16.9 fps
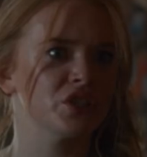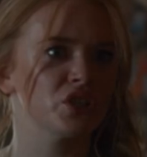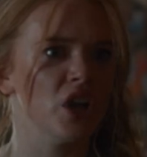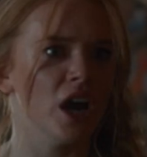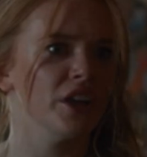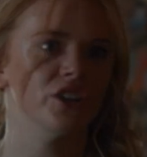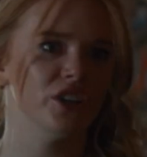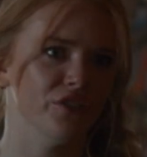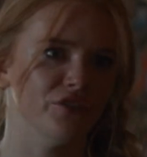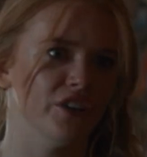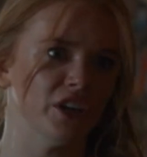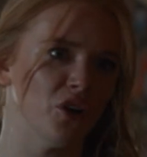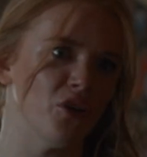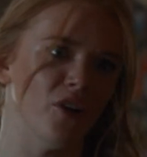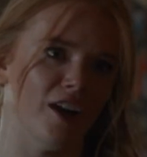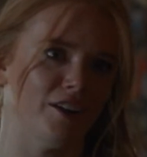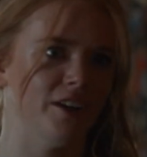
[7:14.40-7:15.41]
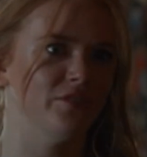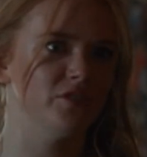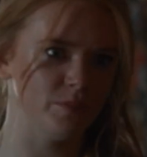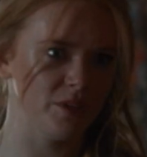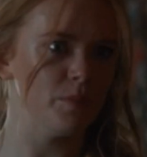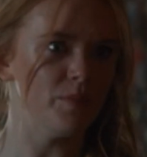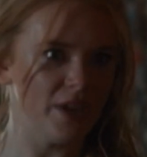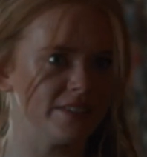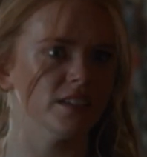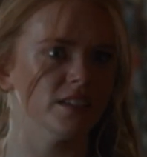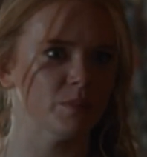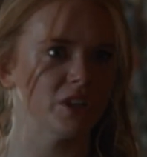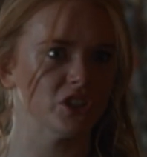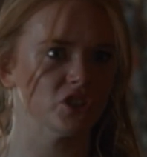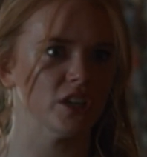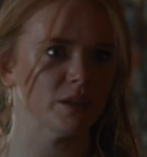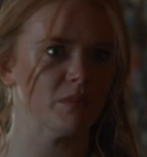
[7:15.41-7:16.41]
It's not enough I go out. I have to be a
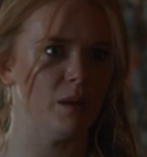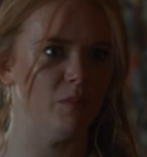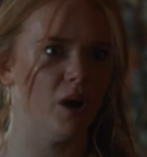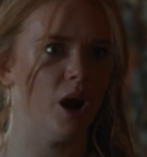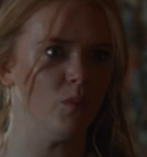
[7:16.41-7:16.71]
basic bitch like my